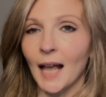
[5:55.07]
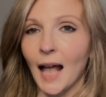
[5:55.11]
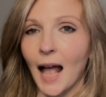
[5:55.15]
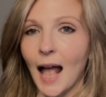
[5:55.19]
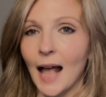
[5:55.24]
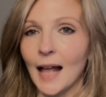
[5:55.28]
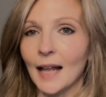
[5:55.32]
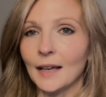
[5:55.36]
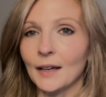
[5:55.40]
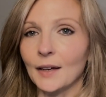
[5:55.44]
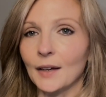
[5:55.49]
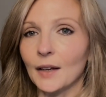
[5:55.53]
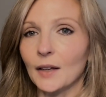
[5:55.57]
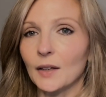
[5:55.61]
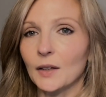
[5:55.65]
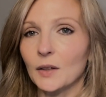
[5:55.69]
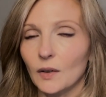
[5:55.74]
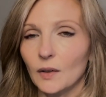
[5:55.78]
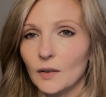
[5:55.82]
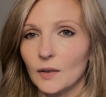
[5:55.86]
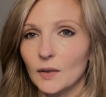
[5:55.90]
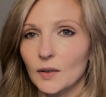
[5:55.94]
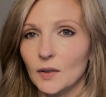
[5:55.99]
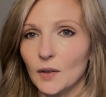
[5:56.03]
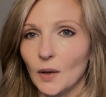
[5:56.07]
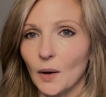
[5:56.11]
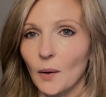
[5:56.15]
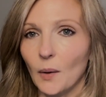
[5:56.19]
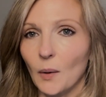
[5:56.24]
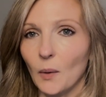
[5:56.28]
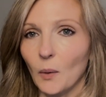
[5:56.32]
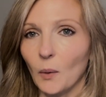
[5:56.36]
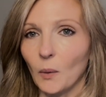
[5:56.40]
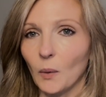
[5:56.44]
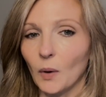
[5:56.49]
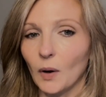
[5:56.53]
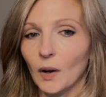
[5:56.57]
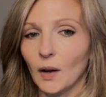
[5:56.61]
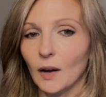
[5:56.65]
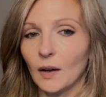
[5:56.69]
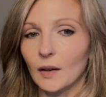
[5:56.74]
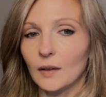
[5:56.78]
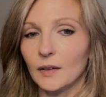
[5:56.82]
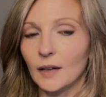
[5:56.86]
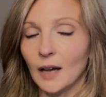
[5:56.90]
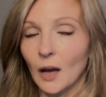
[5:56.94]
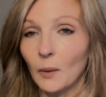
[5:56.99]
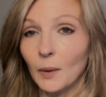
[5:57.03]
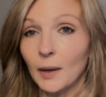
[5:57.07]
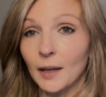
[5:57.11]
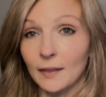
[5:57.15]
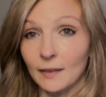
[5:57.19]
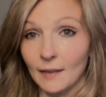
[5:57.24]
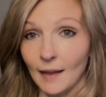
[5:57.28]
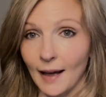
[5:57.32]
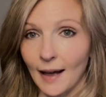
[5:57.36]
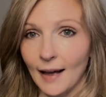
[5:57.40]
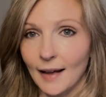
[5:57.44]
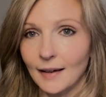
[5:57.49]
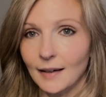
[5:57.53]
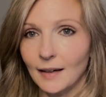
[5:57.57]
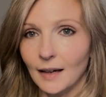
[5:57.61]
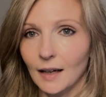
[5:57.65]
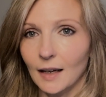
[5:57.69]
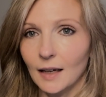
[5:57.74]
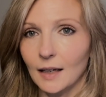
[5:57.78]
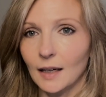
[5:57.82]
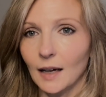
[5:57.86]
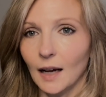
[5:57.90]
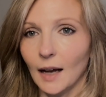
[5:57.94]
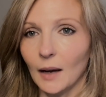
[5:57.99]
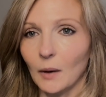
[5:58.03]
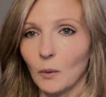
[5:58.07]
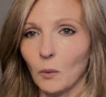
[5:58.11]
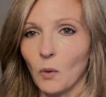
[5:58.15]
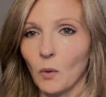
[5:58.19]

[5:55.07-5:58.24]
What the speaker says: And so knowing that, I